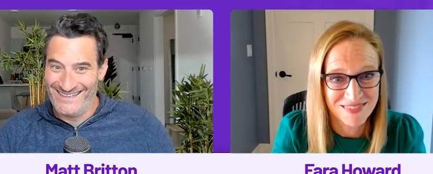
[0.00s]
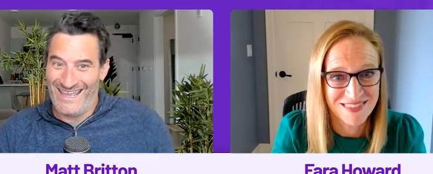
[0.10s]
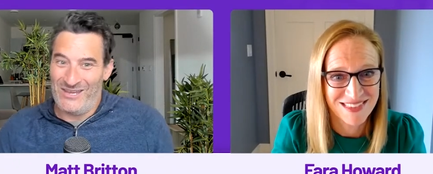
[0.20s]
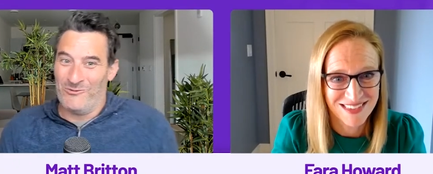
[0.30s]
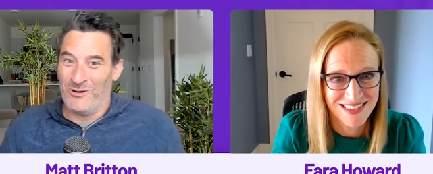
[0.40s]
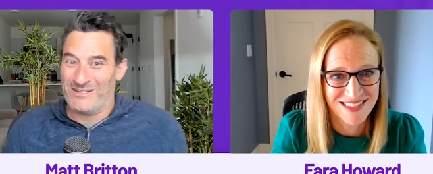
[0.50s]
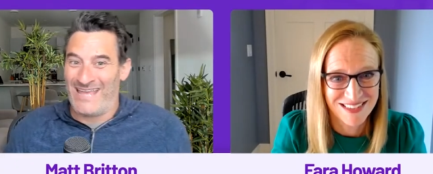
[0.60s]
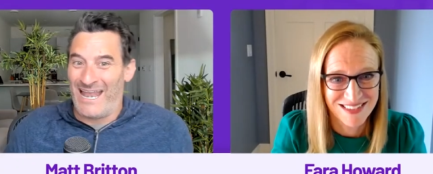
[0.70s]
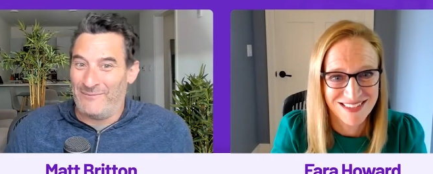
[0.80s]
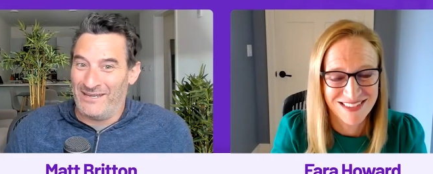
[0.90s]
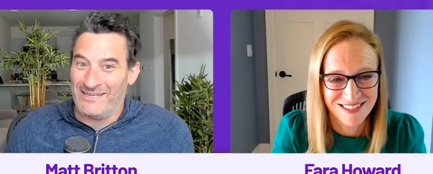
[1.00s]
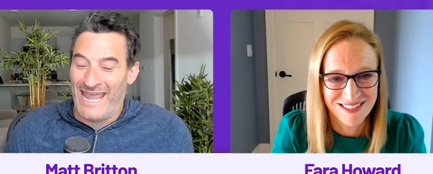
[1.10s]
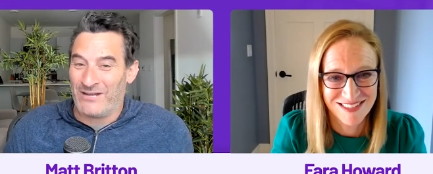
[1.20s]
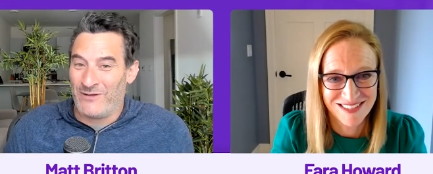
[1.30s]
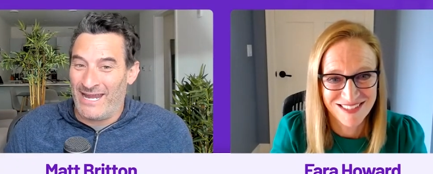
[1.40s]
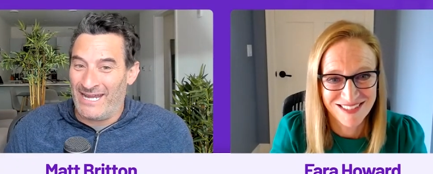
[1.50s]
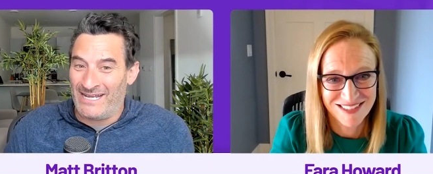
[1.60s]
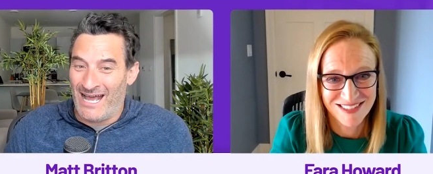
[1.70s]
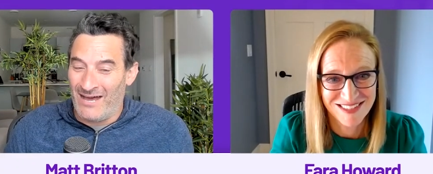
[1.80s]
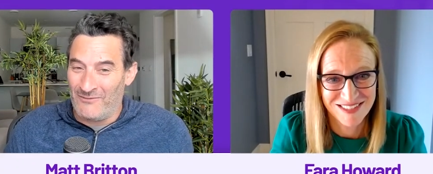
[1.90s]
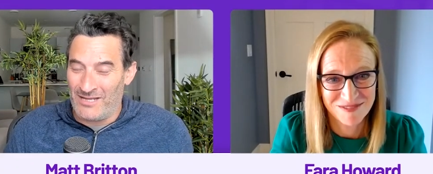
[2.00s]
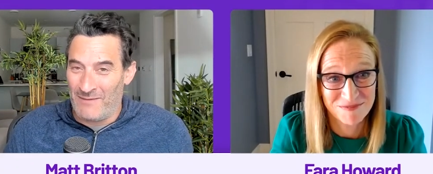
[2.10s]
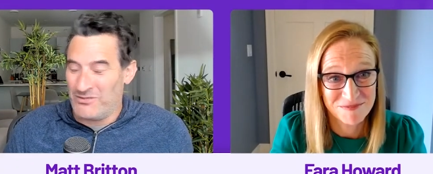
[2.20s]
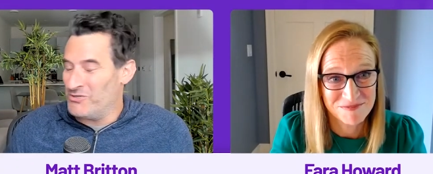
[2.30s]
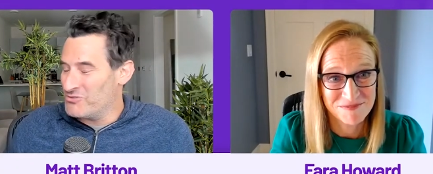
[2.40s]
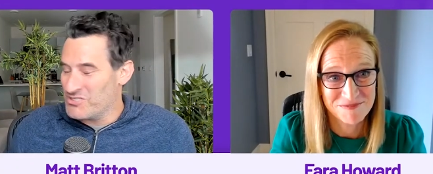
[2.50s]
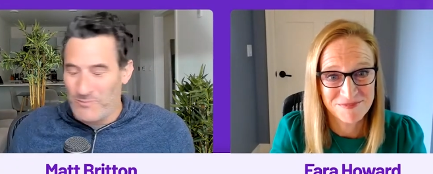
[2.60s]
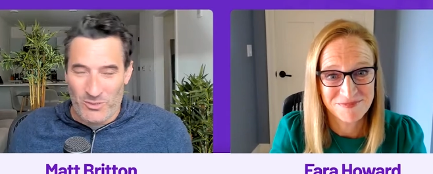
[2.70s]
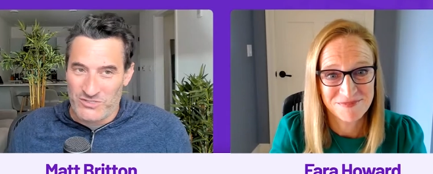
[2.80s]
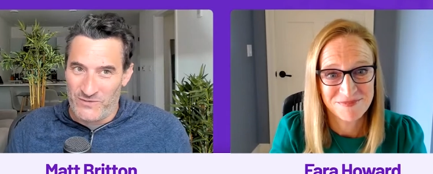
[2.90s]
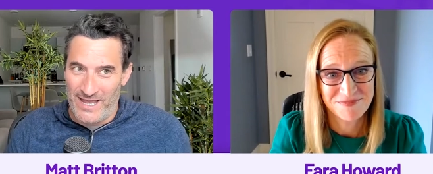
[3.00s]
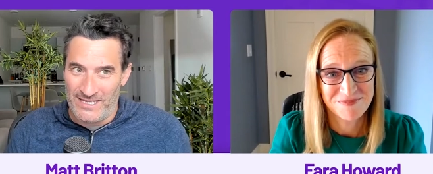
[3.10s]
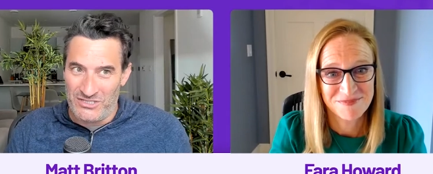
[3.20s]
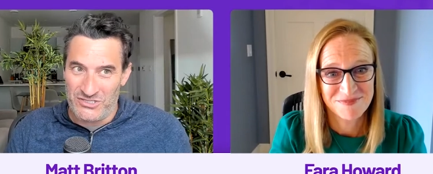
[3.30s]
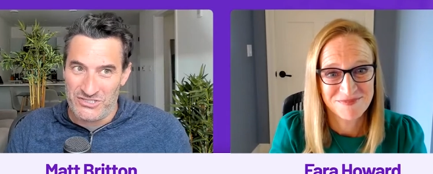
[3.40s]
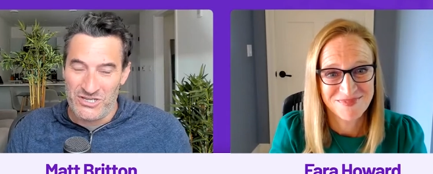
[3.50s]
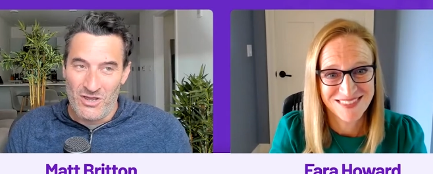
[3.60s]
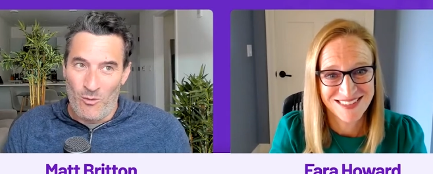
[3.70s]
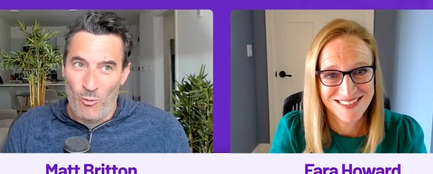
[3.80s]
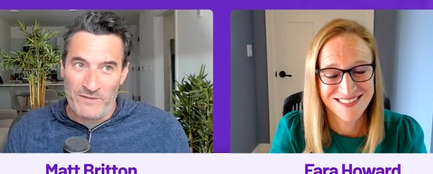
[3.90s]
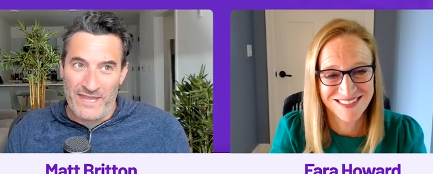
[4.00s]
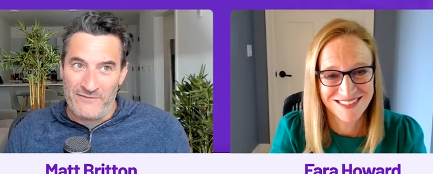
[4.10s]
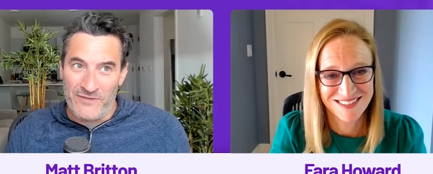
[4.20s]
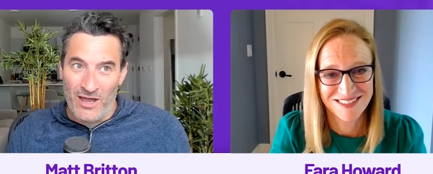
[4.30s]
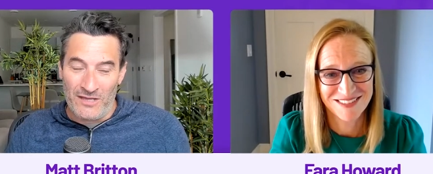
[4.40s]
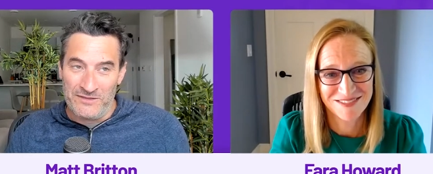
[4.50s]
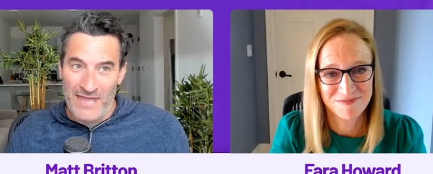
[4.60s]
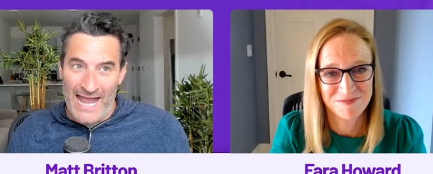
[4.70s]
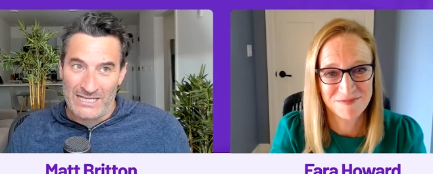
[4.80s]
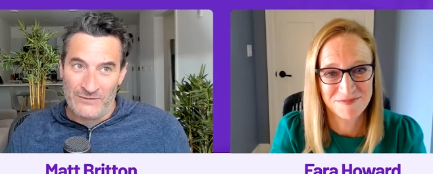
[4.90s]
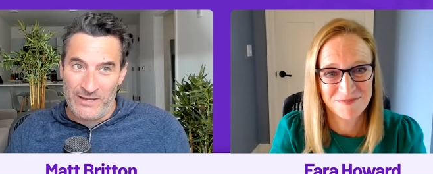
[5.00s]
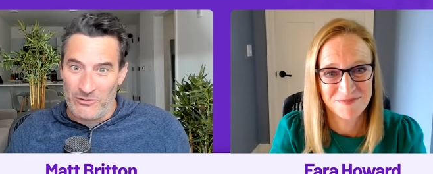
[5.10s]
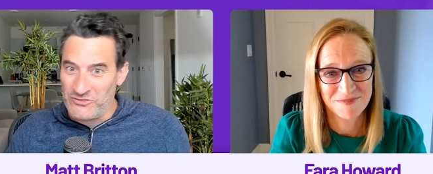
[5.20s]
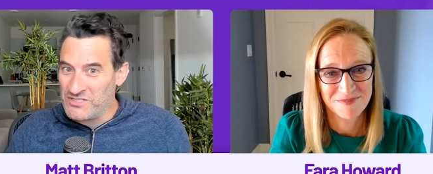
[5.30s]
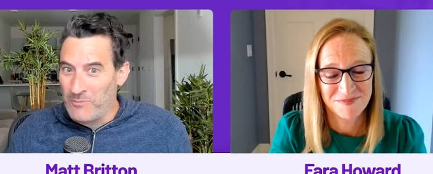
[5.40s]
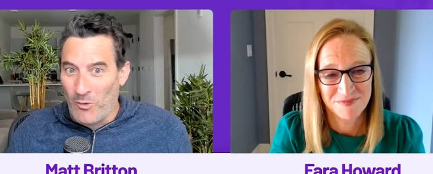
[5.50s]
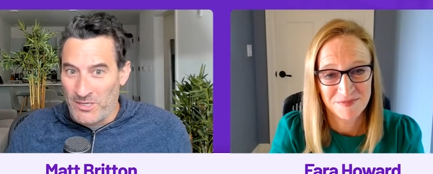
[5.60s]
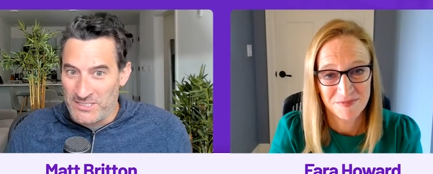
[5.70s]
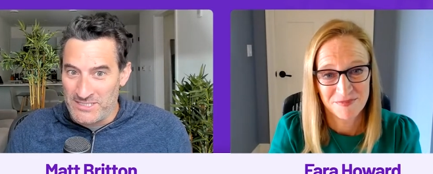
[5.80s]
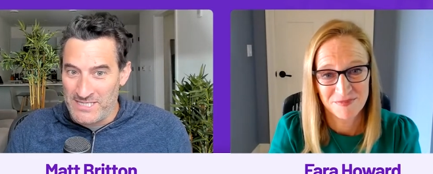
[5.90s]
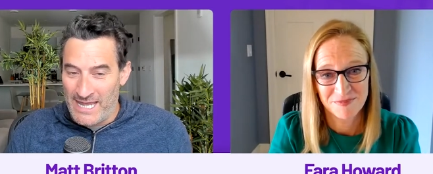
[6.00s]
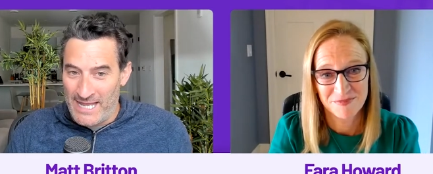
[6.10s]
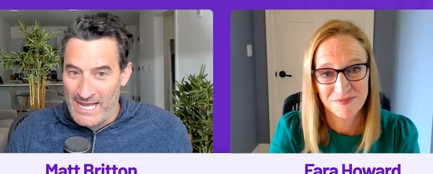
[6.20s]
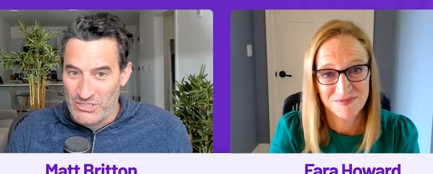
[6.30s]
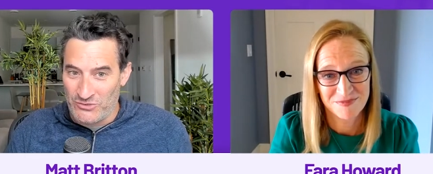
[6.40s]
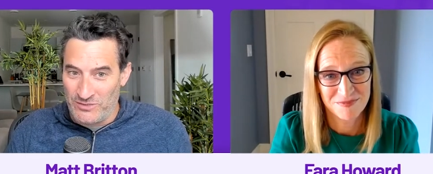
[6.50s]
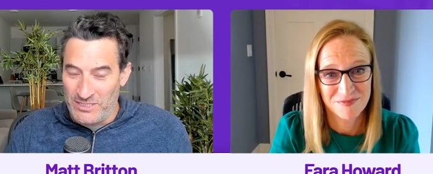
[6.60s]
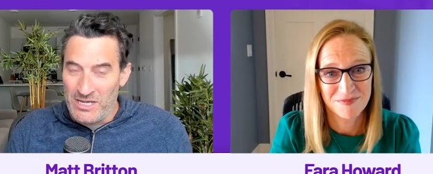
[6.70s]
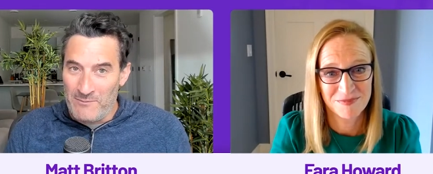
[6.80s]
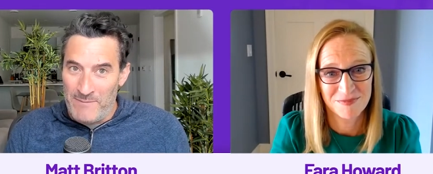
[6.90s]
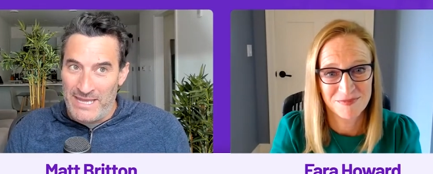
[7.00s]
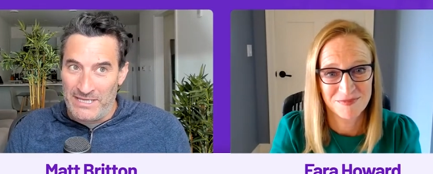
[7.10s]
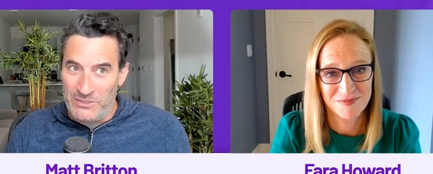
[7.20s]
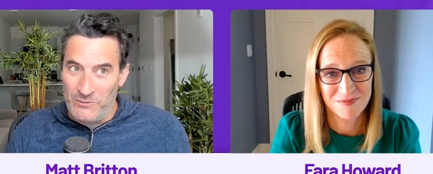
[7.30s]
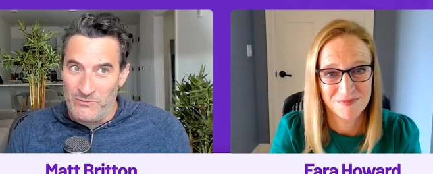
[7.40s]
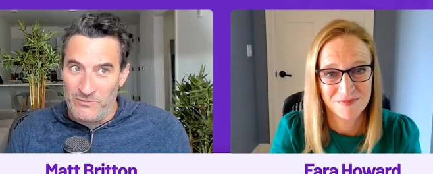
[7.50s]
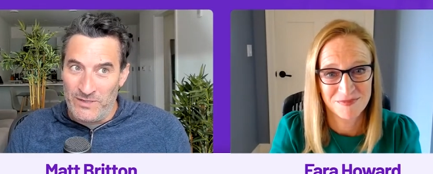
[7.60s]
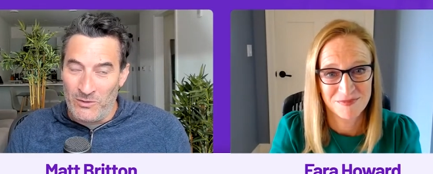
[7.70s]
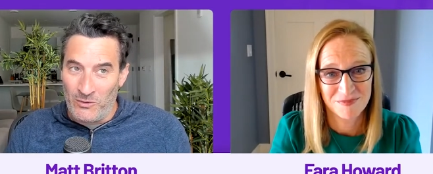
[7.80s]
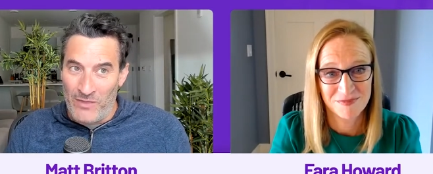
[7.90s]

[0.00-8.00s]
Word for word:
Speaker 1: that you worked at. I mean, Gatorade, I'm a huge sports fan, and just what they've done to activate on sports and actually making you feel